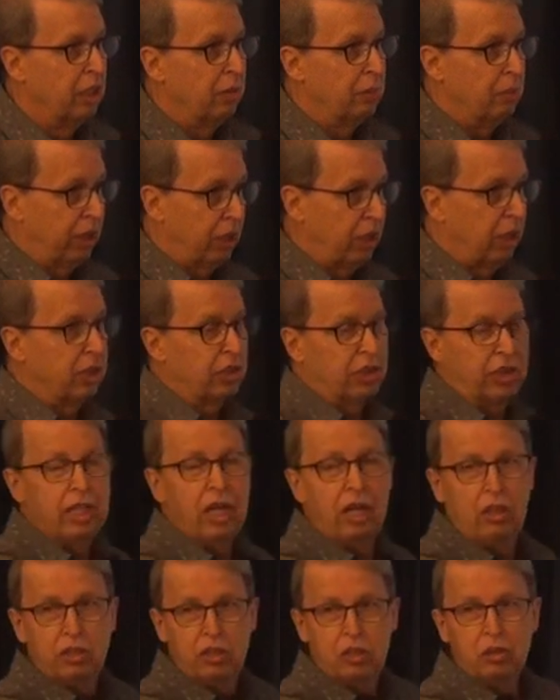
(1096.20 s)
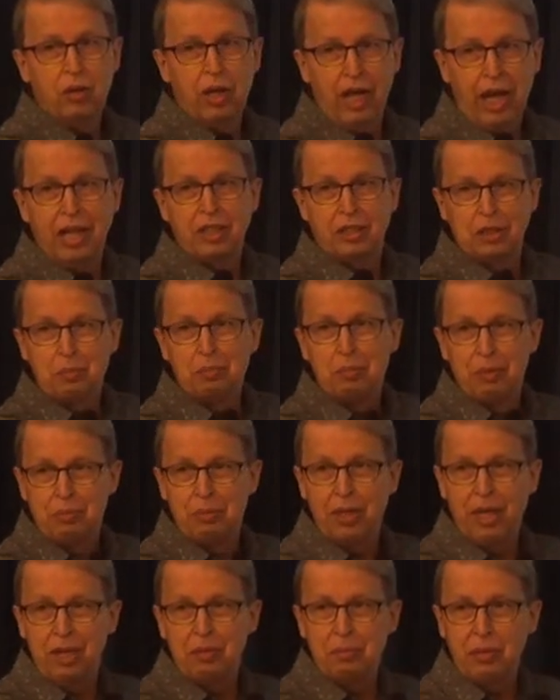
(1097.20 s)
because they also had to
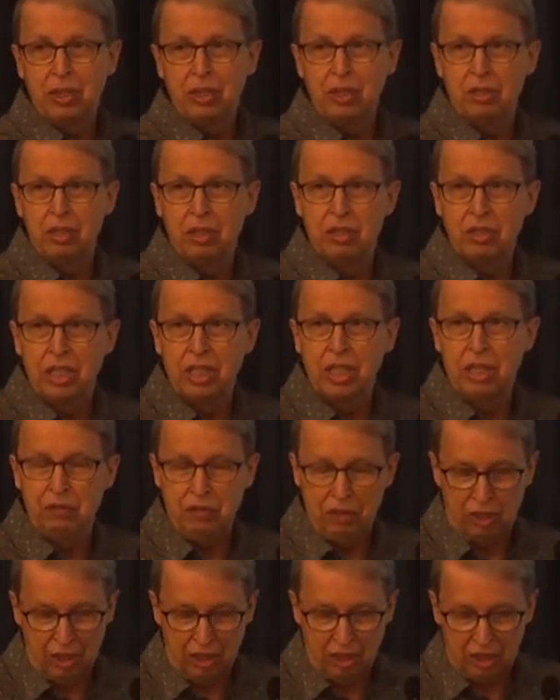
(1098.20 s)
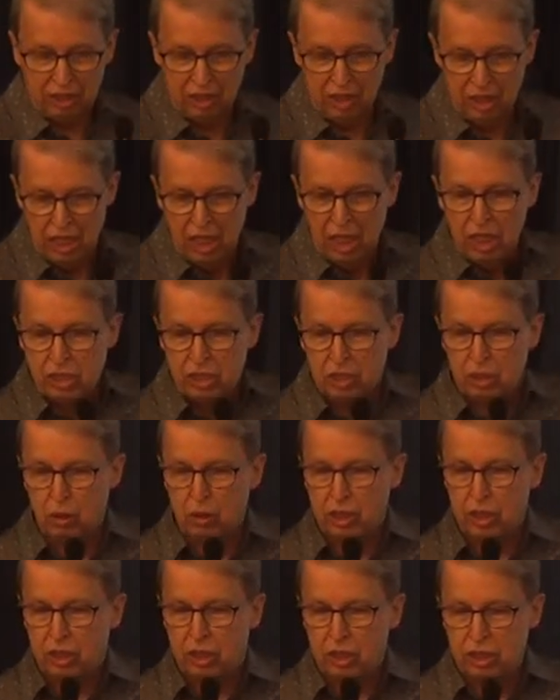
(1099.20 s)
prepare materials and everything.
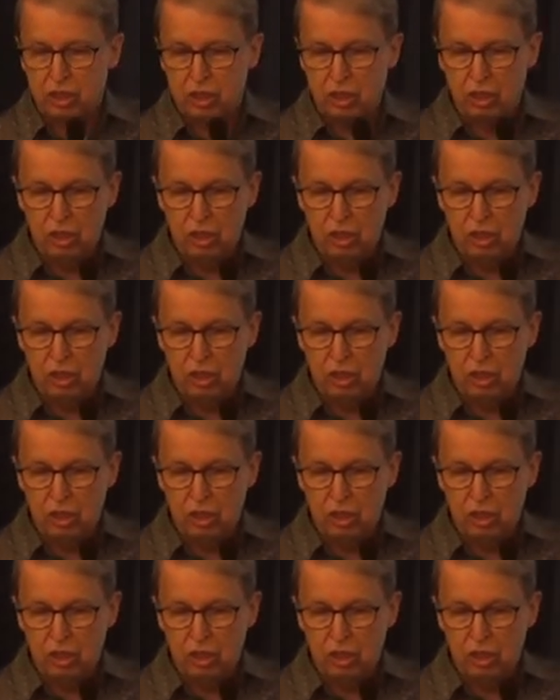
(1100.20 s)
So it is